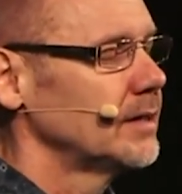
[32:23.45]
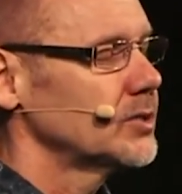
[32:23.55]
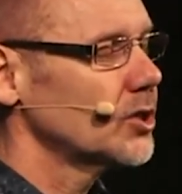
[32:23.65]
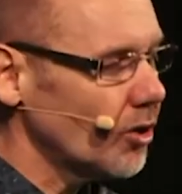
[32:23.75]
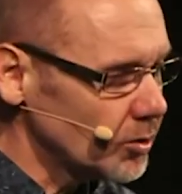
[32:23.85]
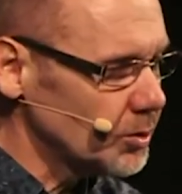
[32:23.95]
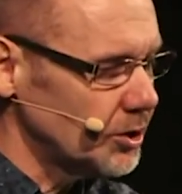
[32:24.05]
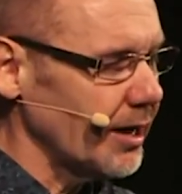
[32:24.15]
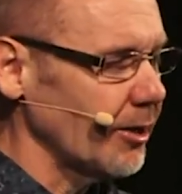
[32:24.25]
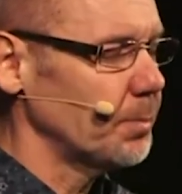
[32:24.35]
So God,
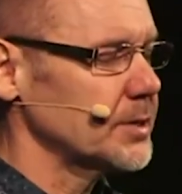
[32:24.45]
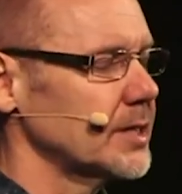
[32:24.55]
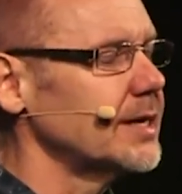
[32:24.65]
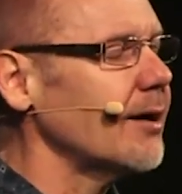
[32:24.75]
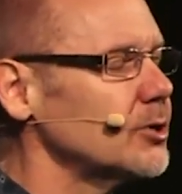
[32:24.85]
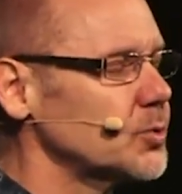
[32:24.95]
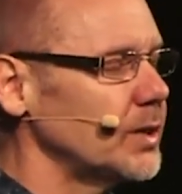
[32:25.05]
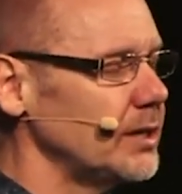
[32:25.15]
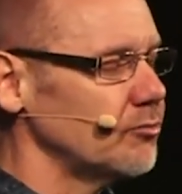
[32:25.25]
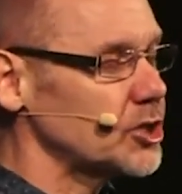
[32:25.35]
would you help us? And now as
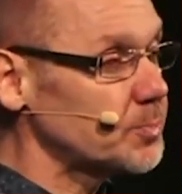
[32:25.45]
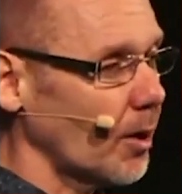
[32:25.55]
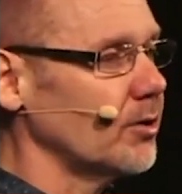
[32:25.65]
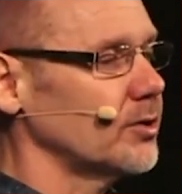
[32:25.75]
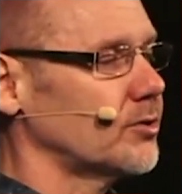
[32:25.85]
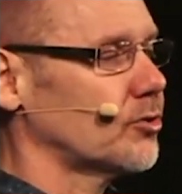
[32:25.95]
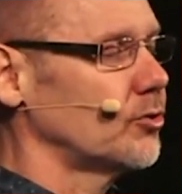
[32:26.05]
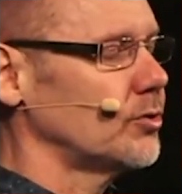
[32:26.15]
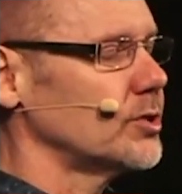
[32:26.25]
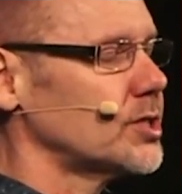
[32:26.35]
we respond
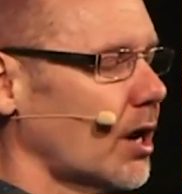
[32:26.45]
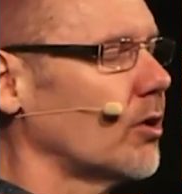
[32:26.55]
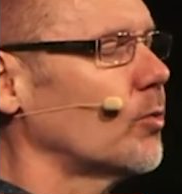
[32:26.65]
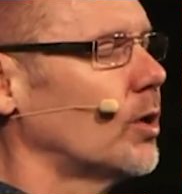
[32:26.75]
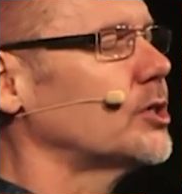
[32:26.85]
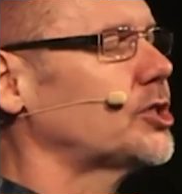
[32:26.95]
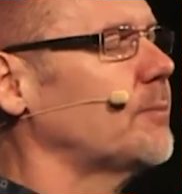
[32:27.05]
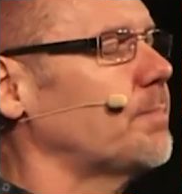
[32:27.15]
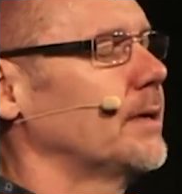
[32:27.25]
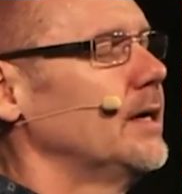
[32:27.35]
through song worship,